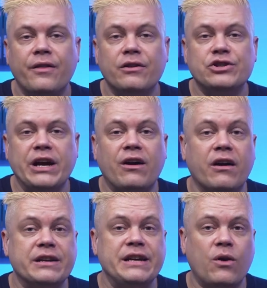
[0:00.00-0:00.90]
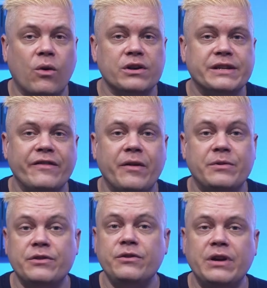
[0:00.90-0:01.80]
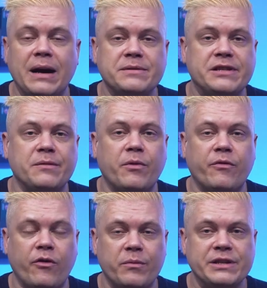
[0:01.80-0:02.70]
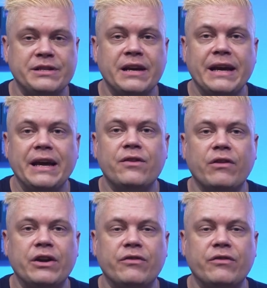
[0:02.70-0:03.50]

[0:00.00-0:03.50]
3rd gen RT cores give up to two times the performance in ray